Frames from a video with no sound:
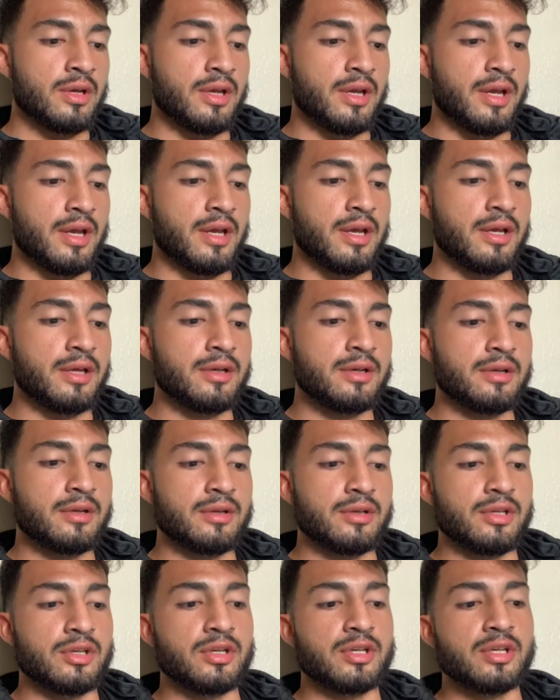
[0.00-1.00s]
And
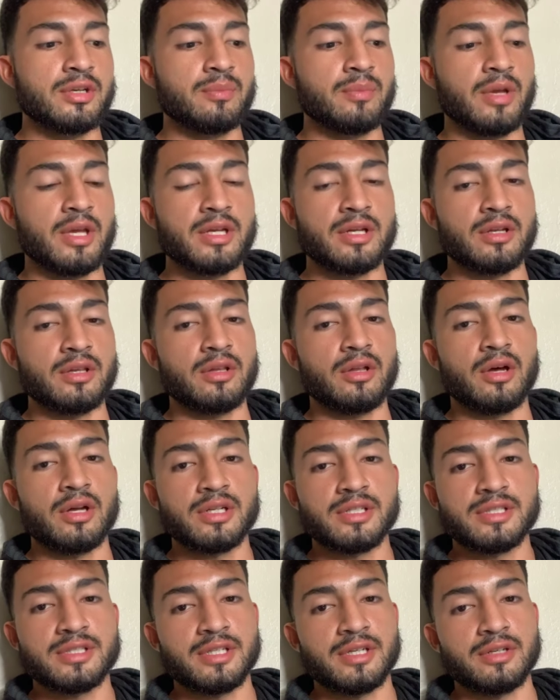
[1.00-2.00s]
you can make a lot of
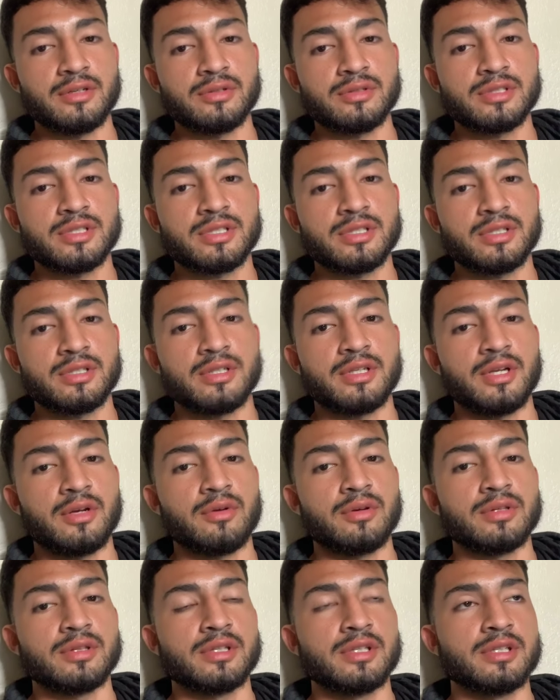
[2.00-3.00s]
sales
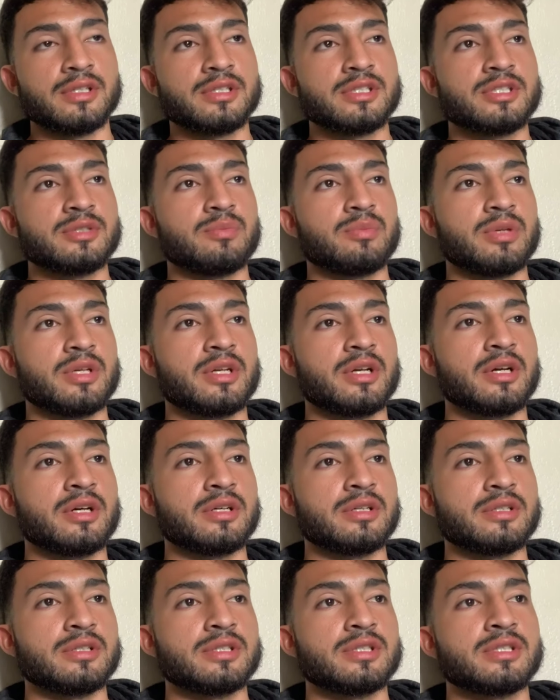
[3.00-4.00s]
during this
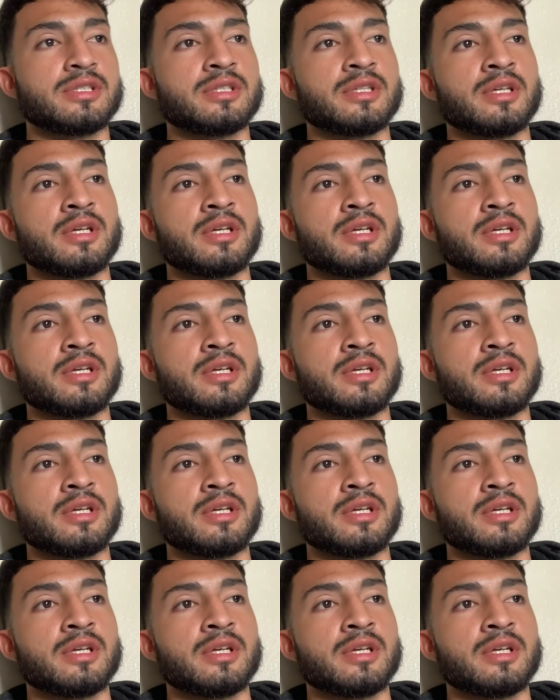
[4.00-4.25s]
because,